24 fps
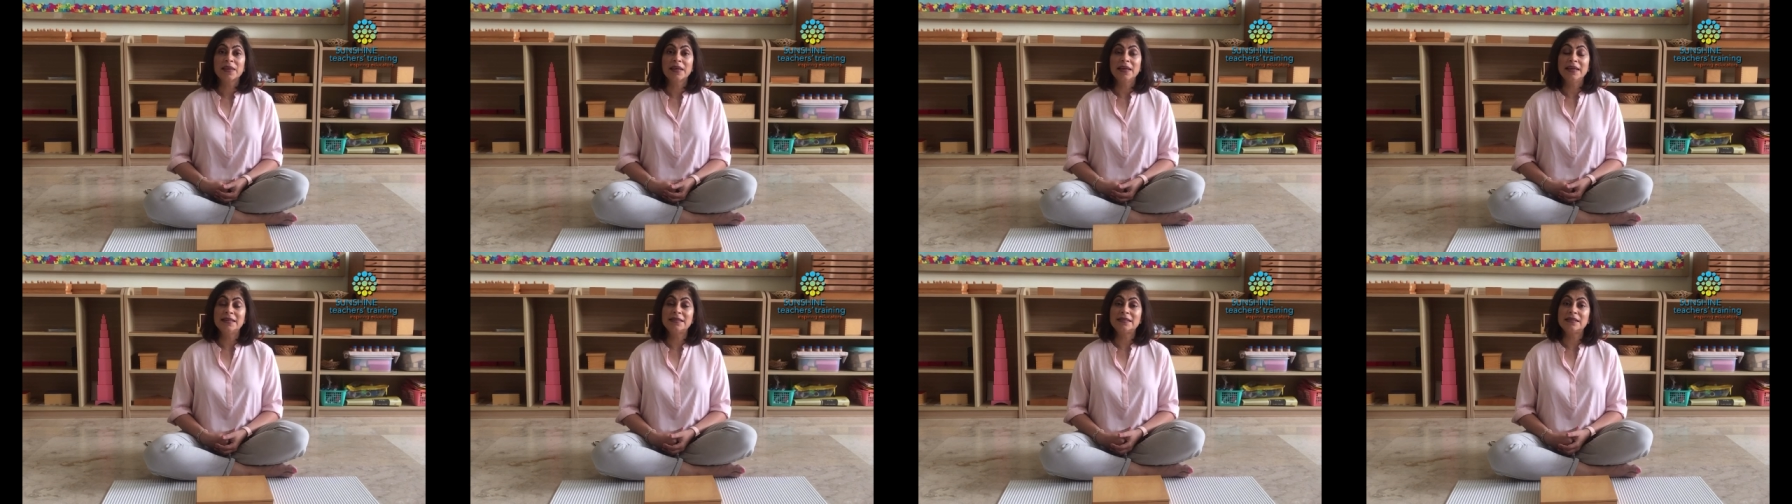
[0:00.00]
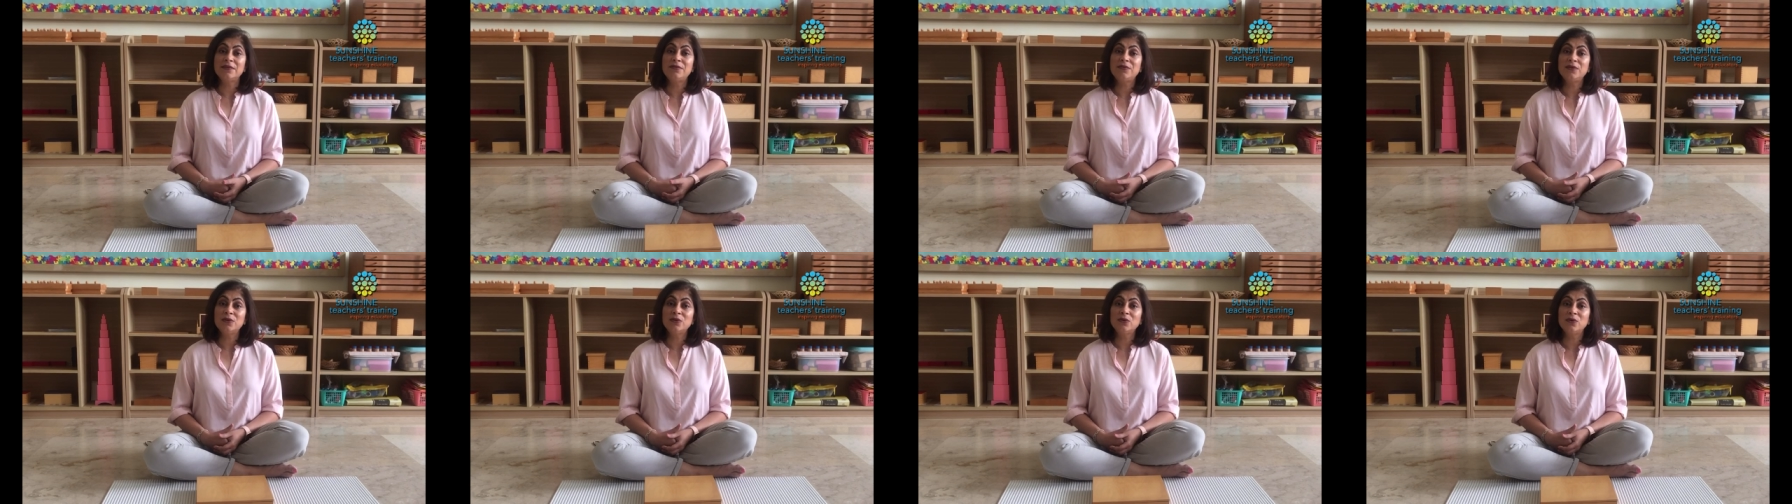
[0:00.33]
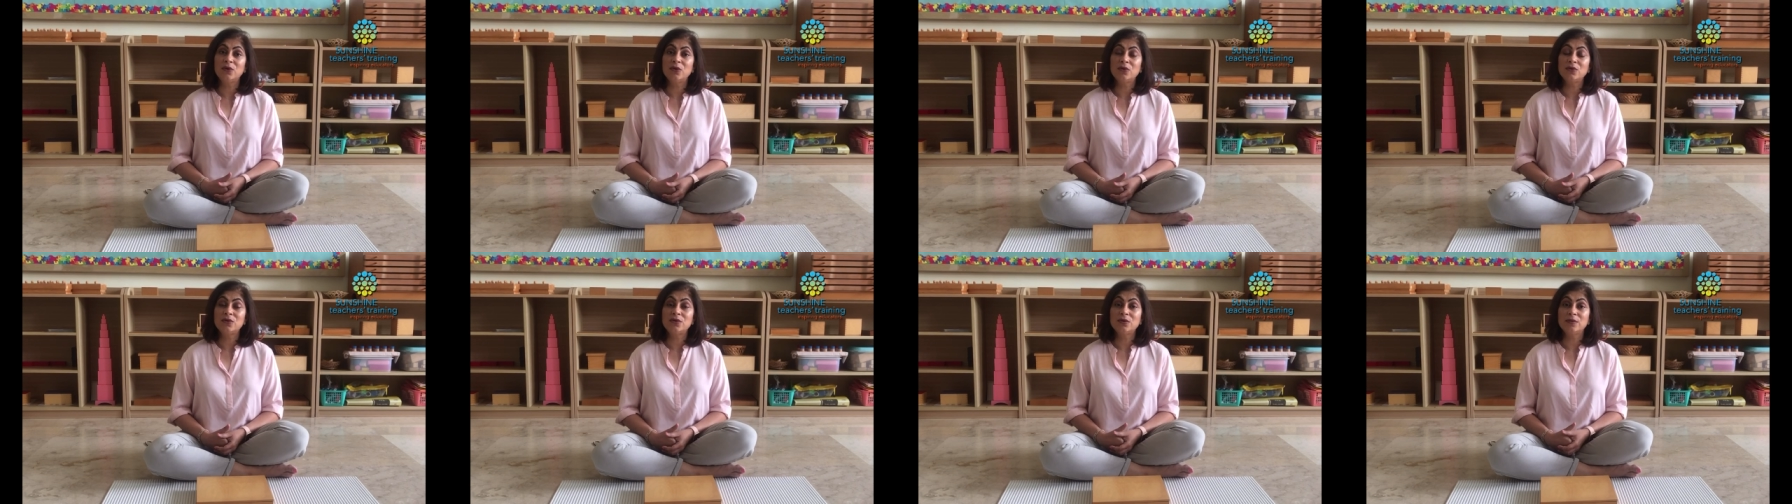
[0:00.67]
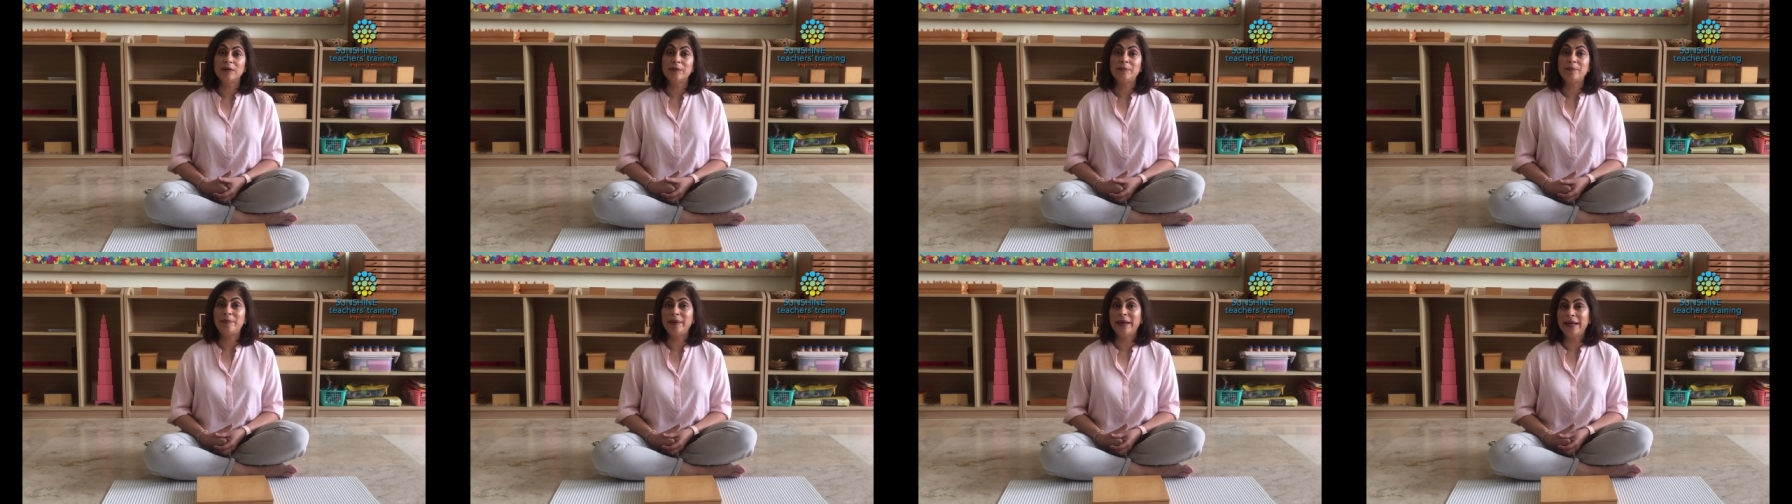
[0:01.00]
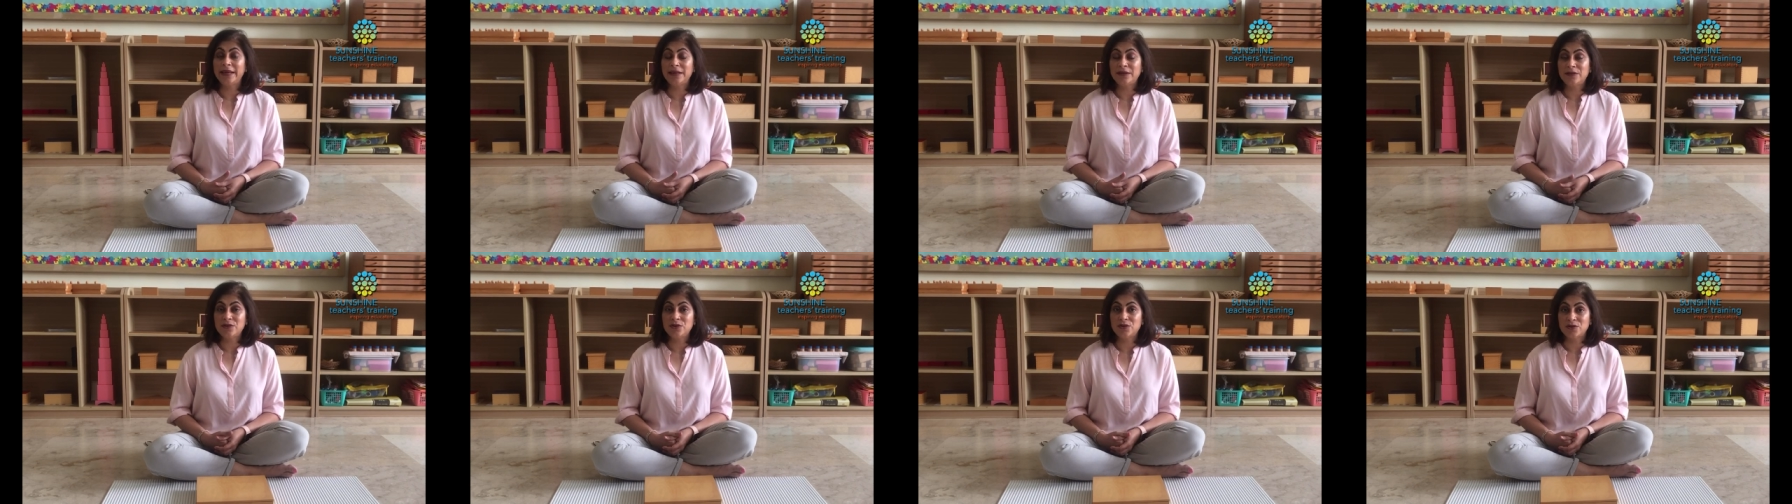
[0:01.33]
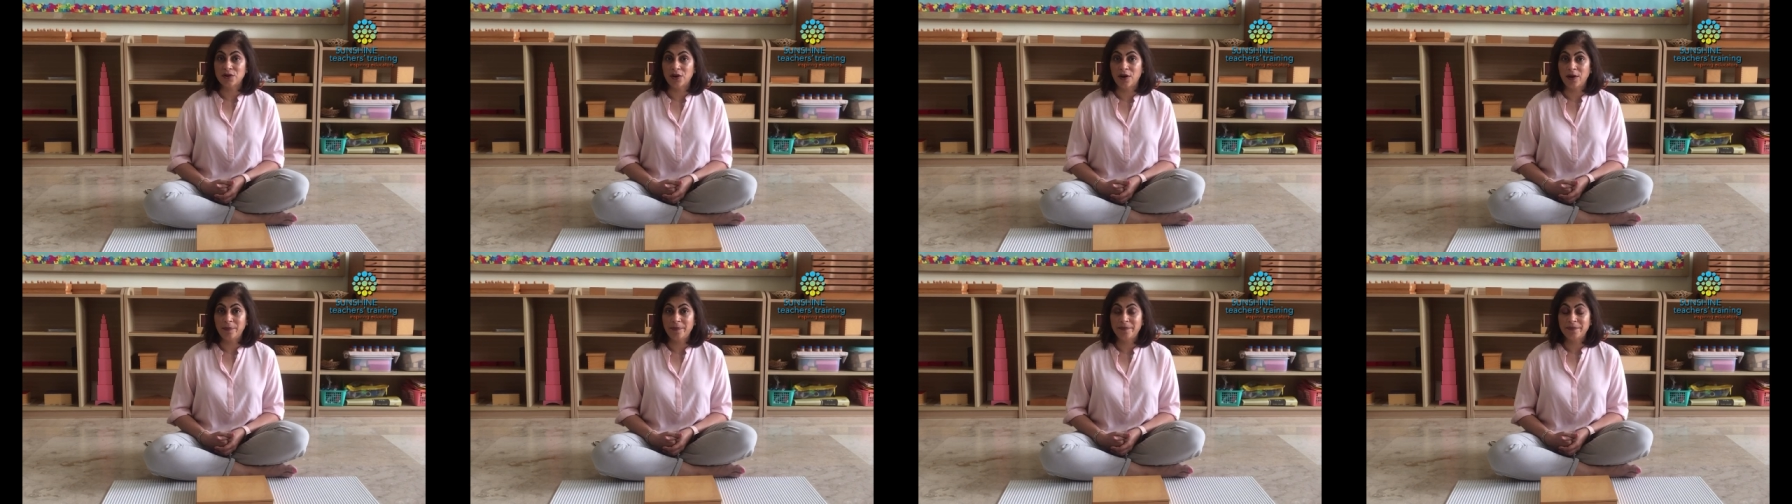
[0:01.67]
is if you go to a paint
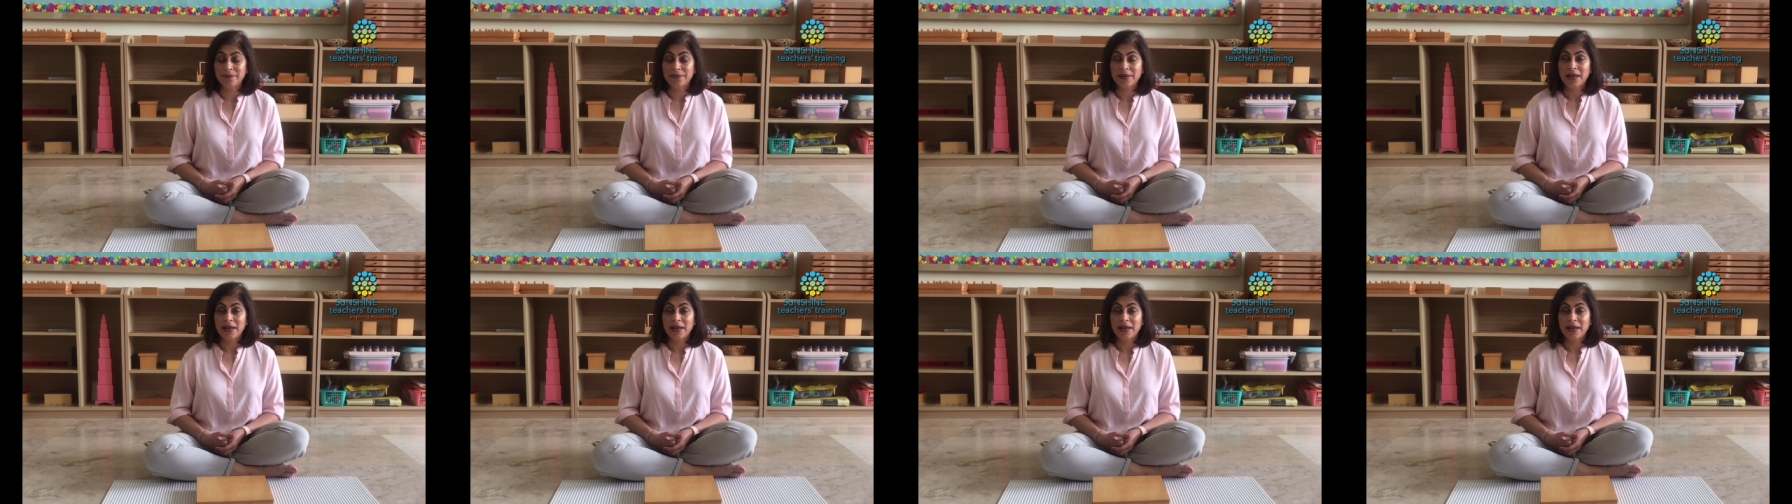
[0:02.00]
shop